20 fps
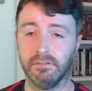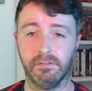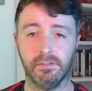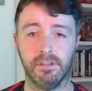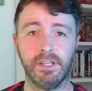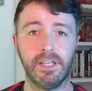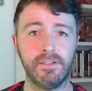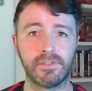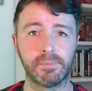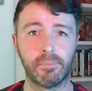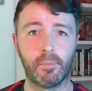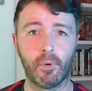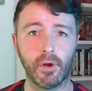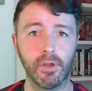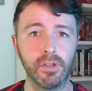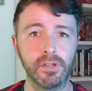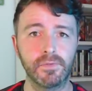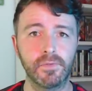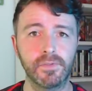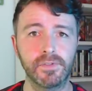leave
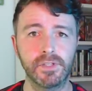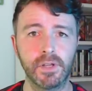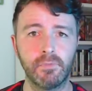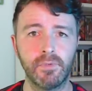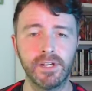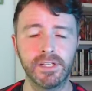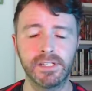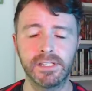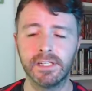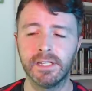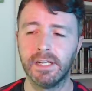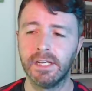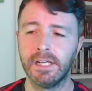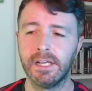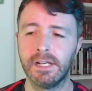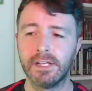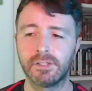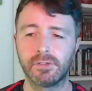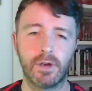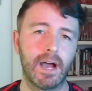spoilers for some reason,
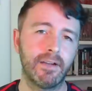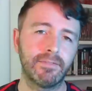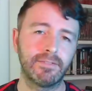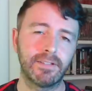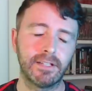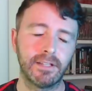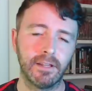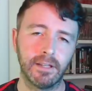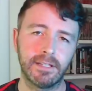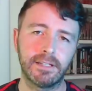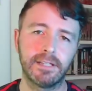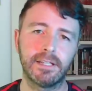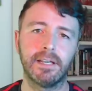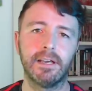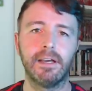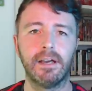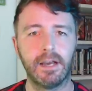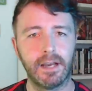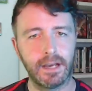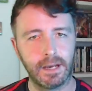so I have to delete
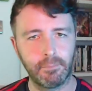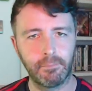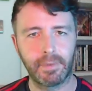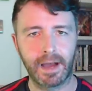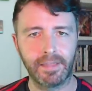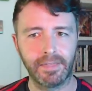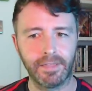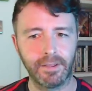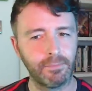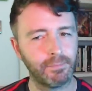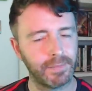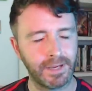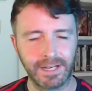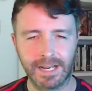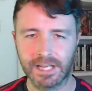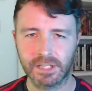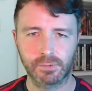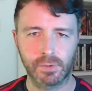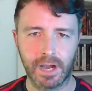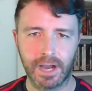it and ban them, and
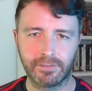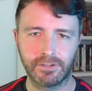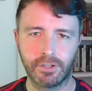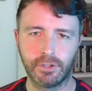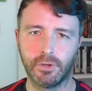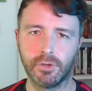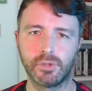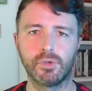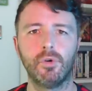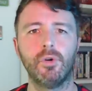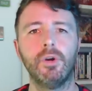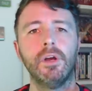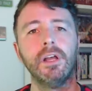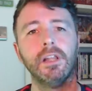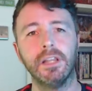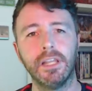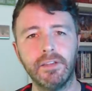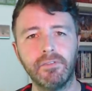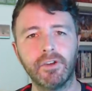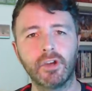that's what I have to do. So
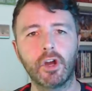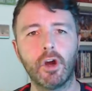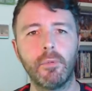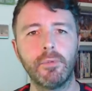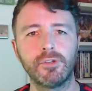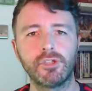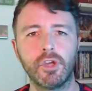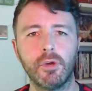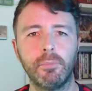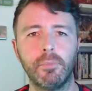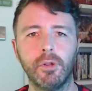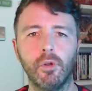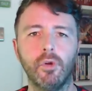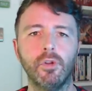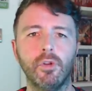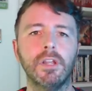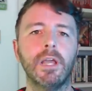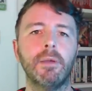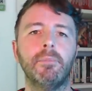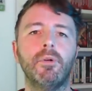leave your comments down below.
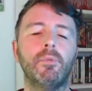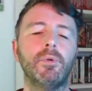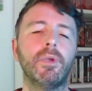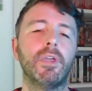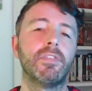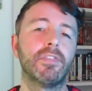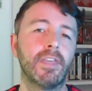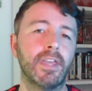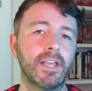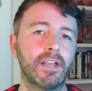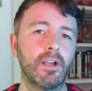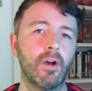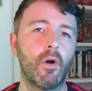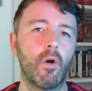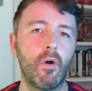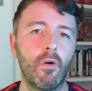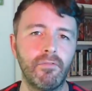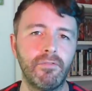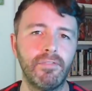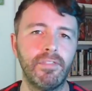Let me know what you think
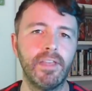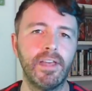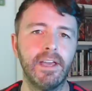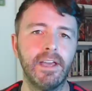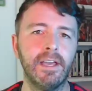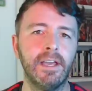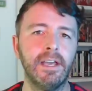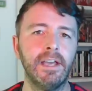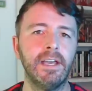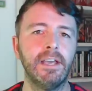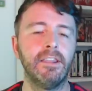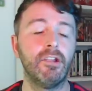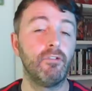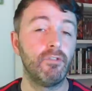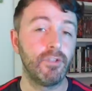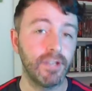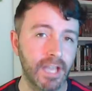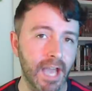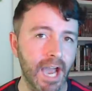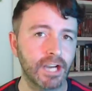of the the
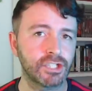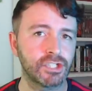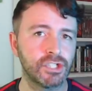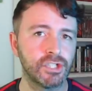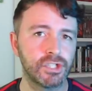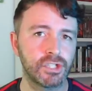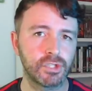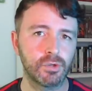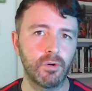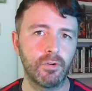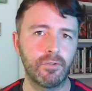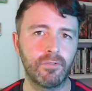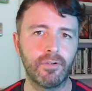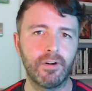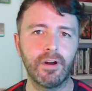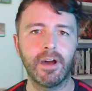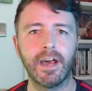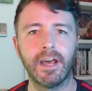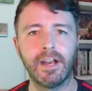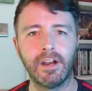reaction so
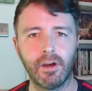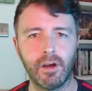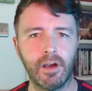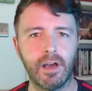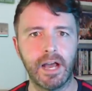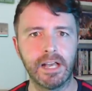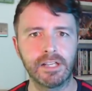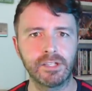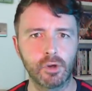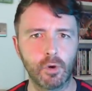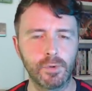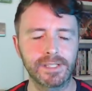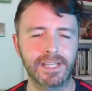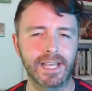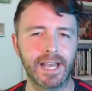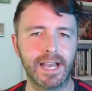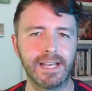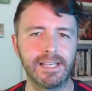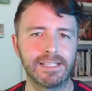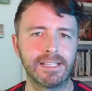far, and uh, as always,
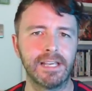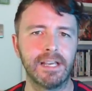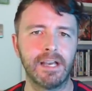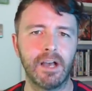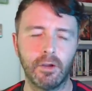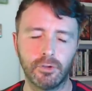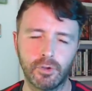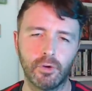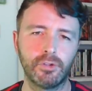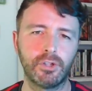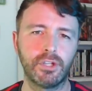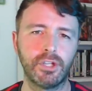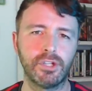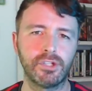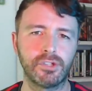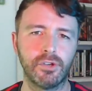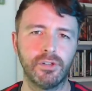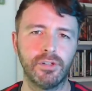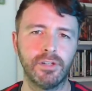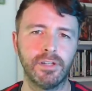guys, I'll talk to you
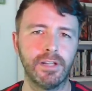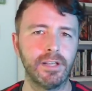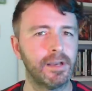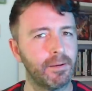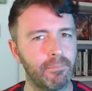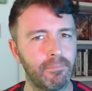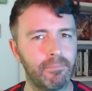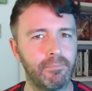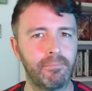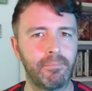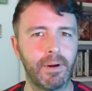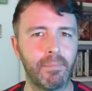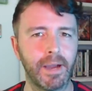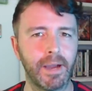soon. Bye